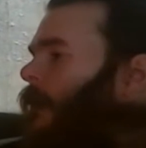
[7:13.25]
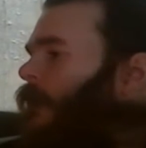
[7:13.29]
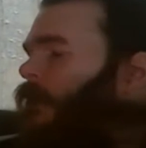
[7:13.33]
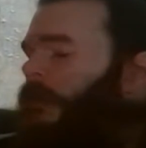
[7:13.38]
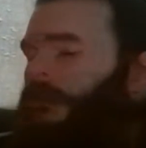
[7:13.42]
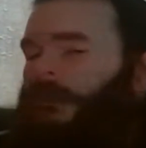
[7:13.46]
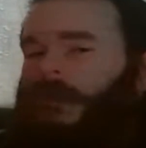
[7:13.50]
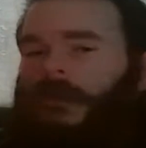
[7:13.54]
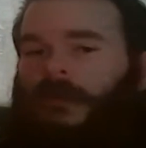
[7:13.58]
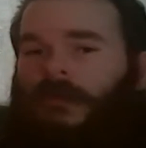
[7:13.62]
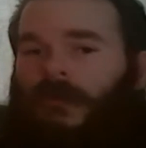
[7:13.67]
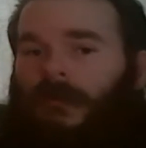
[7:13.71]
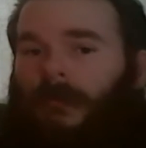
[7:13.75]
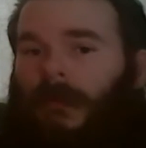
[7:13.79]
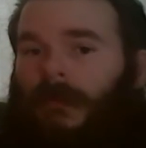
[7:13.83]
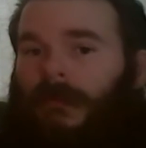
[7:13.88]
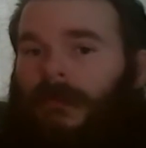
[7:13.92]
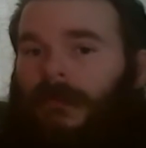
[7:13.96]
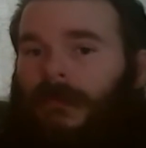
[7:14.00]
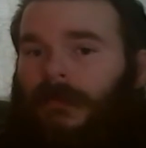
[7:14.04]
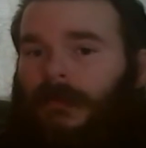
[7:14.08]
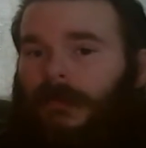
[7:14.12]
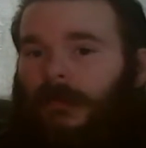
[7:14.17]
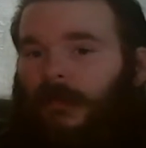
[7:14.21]
I'm usually pretty good
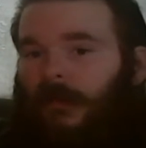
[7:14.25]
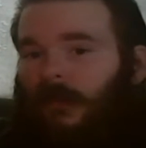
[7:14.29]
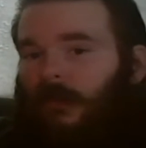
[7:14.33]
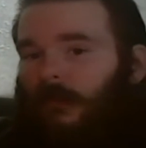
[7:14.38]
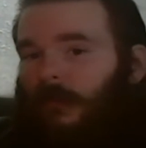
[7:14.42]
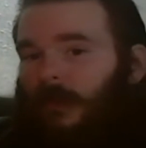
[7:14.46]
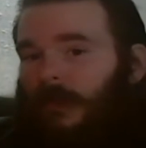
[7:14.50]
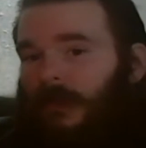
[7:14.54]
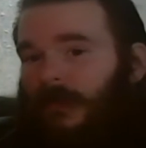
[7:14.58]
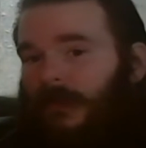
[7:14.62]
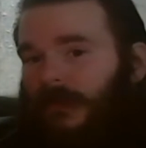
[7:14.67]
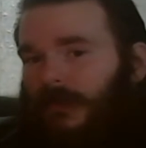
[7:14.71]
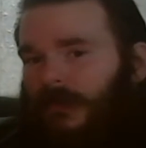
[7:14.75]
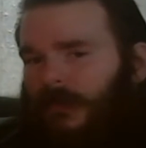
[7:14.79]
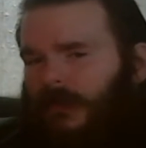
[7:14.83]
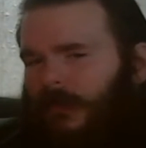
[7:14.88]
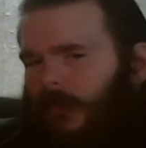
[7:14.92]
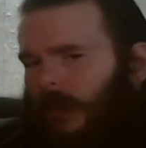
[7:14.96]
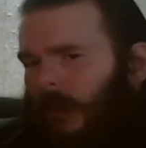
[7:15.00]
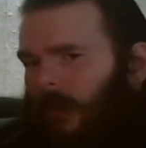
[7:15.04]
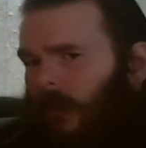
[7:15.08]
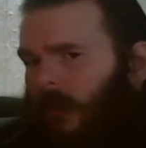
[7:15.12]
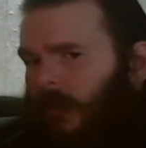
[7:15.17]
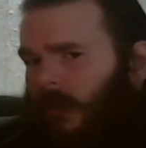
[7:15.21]
about taking care of my
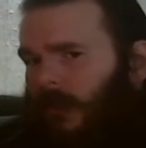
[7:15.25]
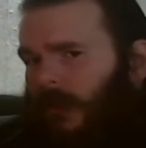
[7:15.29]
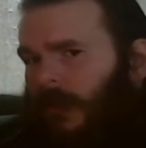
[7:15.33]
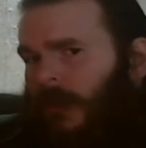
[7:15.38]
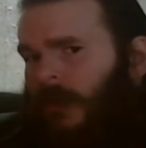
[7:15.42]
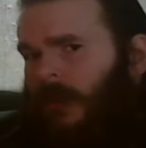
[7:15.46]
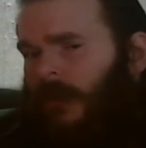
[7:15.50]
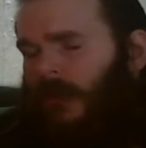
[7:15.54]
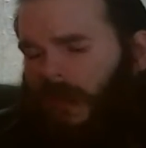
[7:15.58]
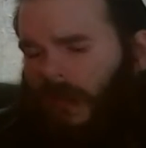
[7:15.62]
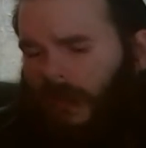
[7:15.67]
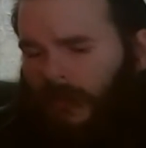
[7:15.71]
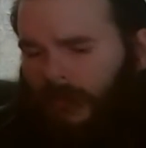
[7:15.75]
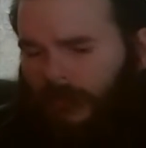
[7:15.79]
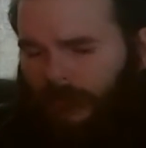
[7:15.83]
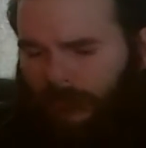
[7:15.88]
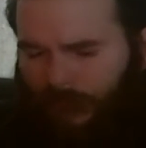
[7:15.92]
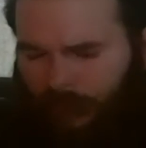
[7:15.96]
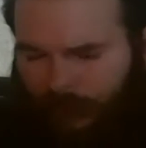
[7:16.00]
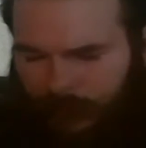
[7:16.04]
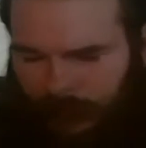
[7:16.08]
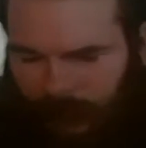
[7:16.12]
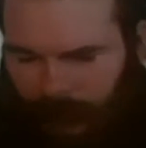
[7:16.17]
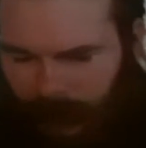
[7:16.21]
discs, but I watched that one a lot.